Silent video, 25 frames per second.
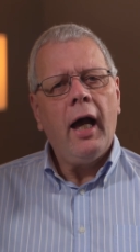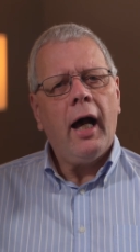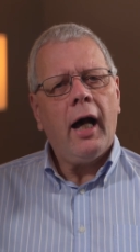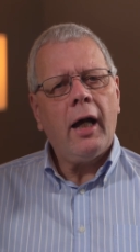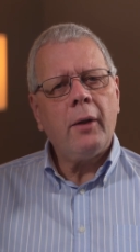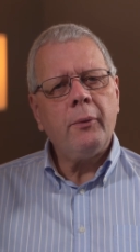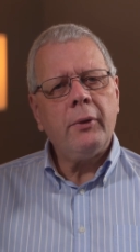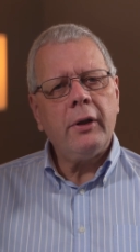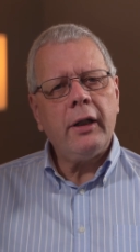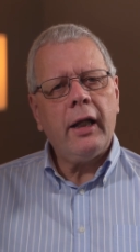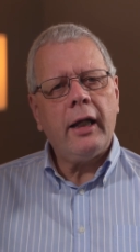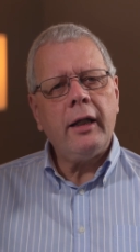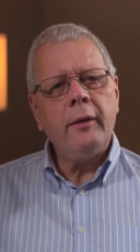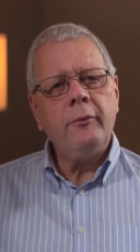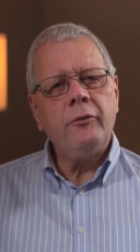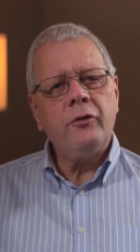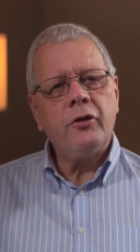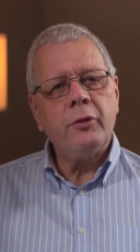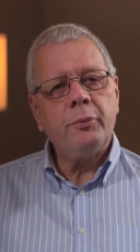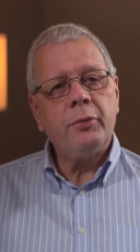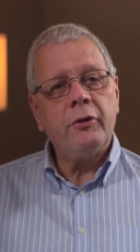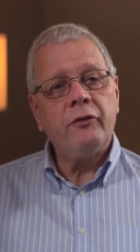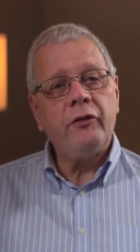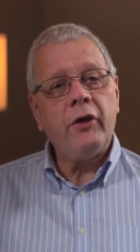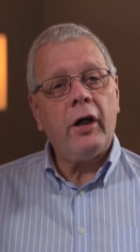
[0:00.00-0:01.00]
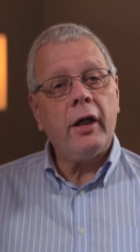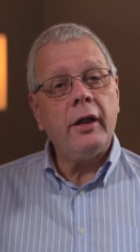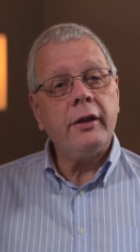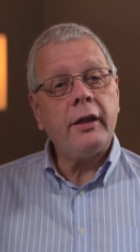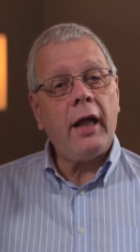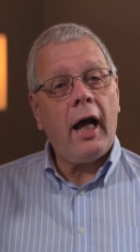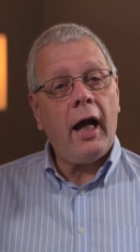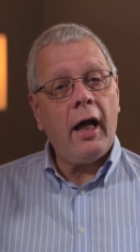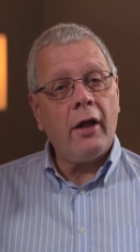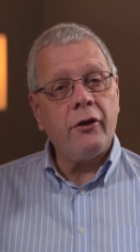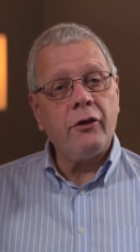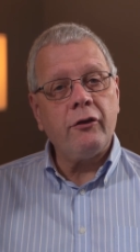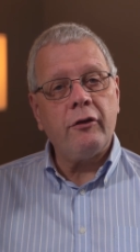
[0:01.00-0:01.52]
I will aim to
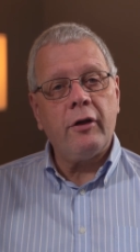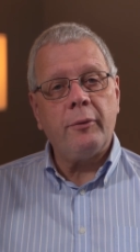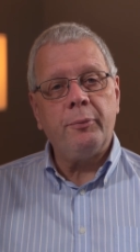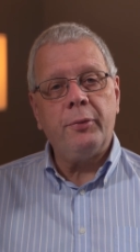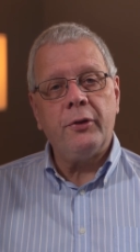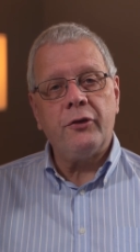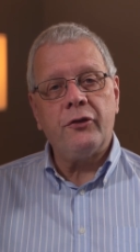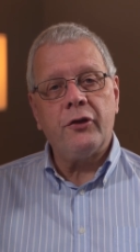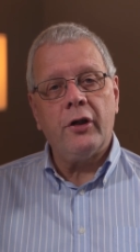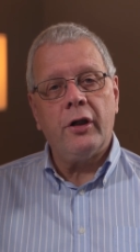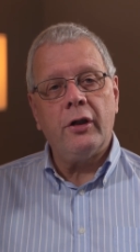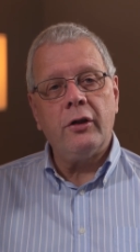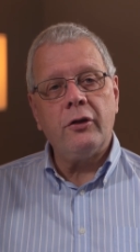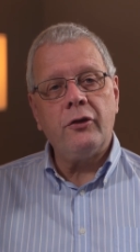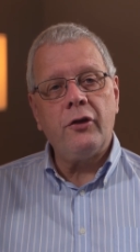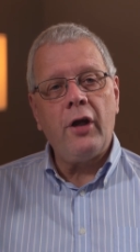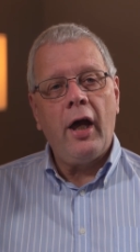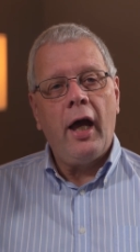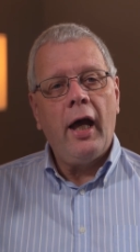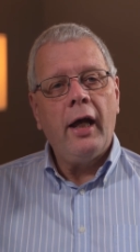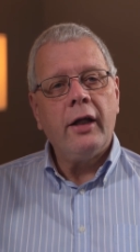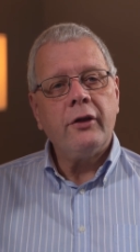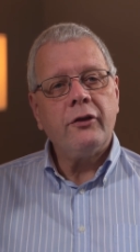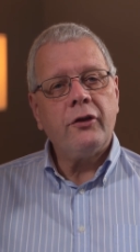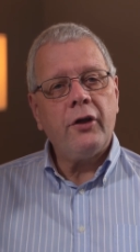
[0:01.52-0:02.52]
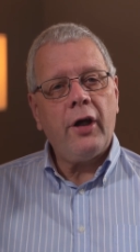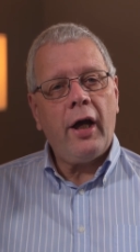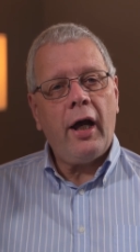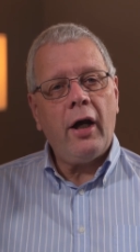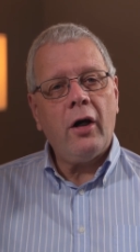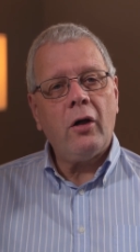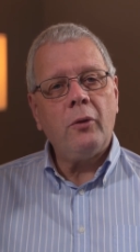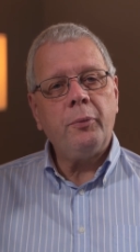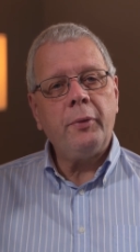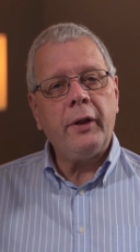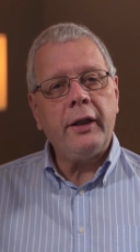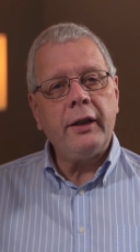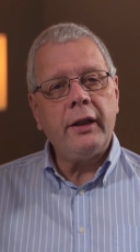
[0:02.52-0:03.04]
provide other episodes to
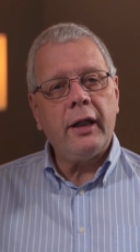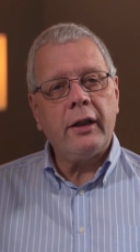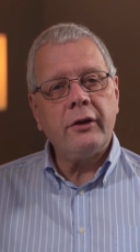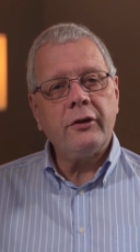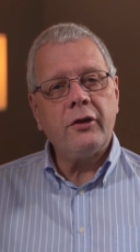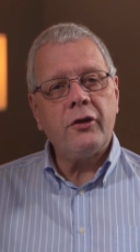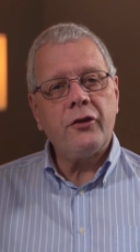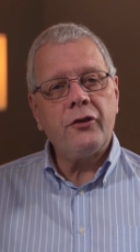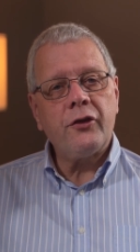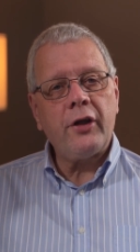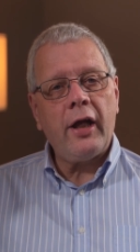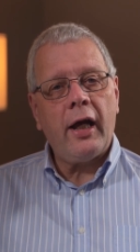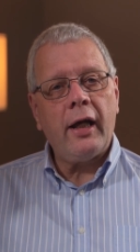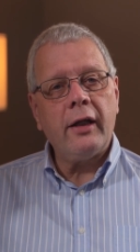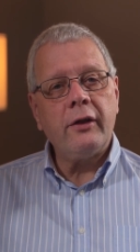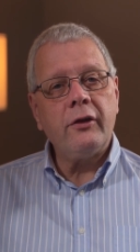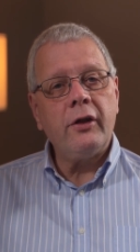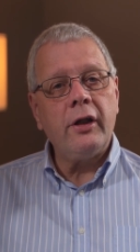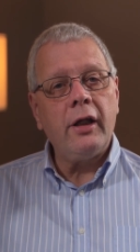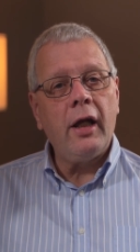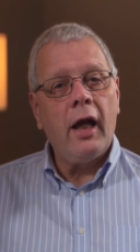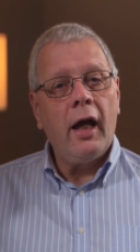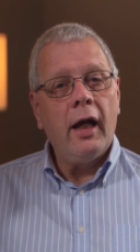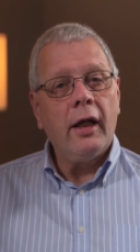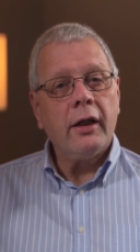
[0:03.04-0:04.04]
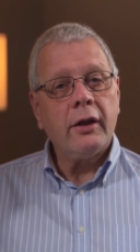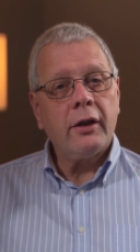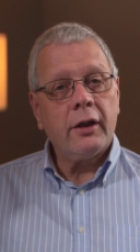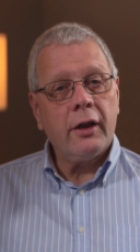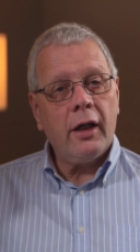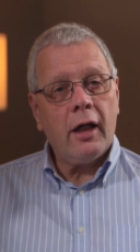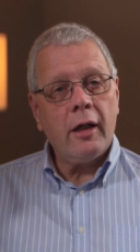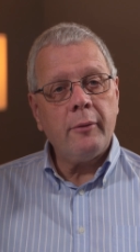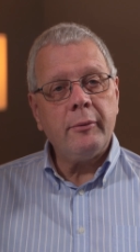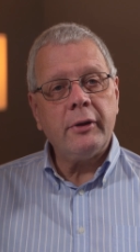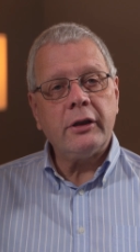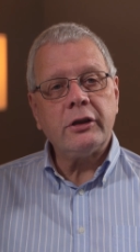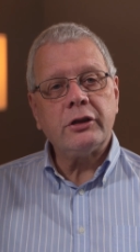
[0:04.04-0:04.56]
help in understanding
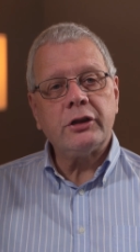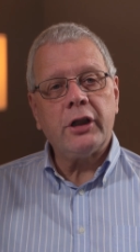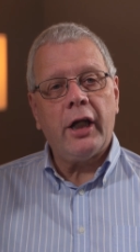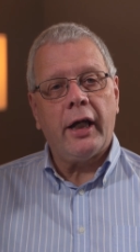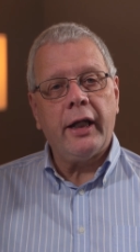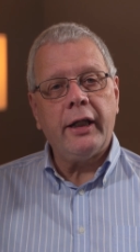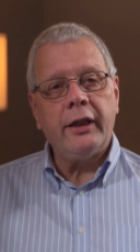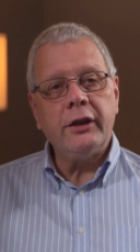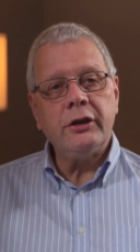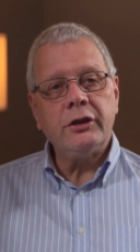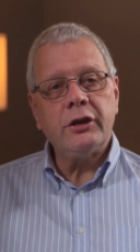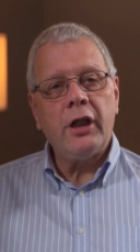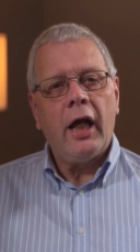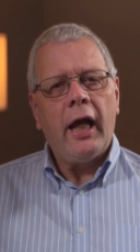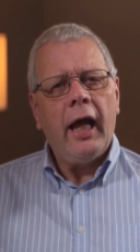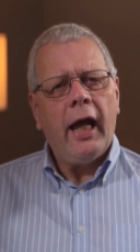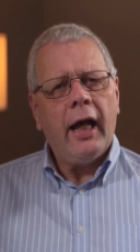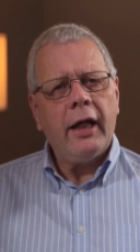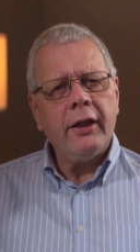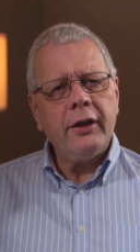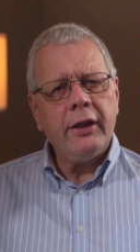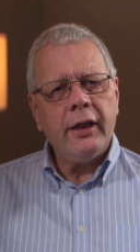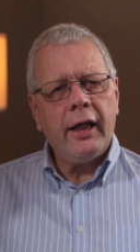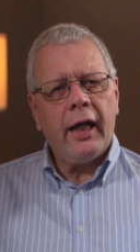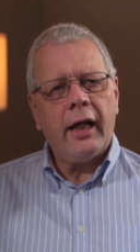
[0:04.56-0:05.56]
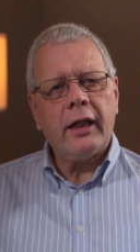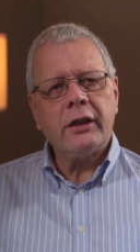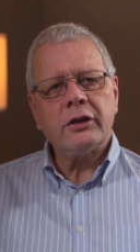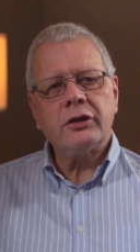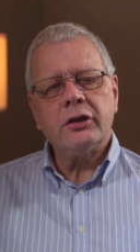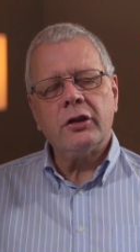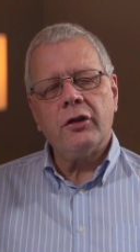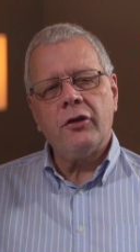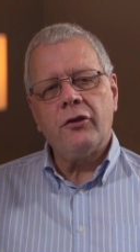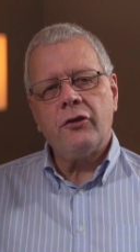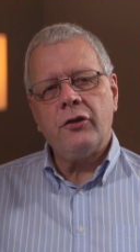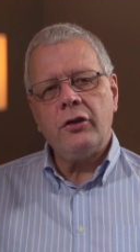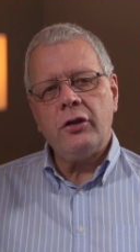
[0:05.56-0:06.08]
climate change and the
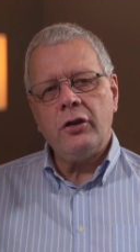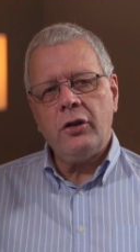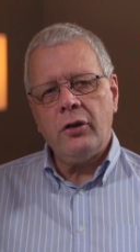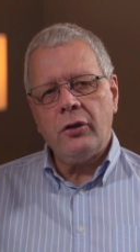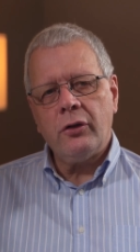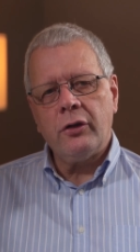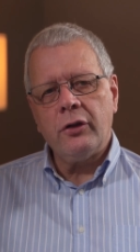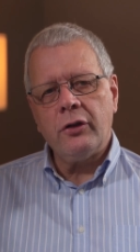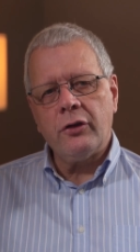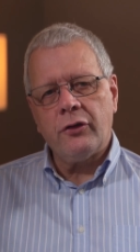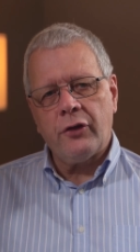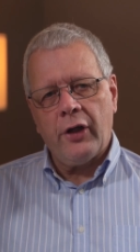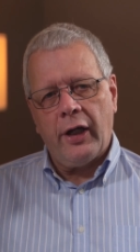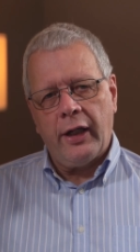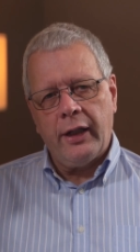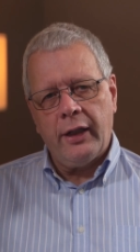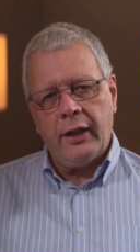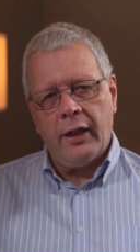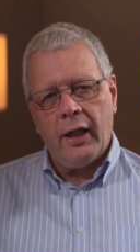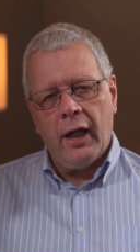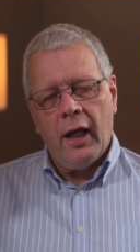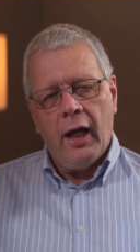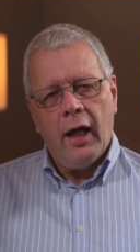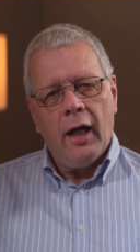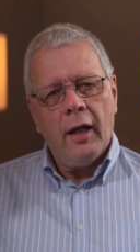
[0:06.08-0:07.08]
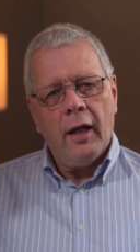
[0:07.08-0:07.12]
actions that you can take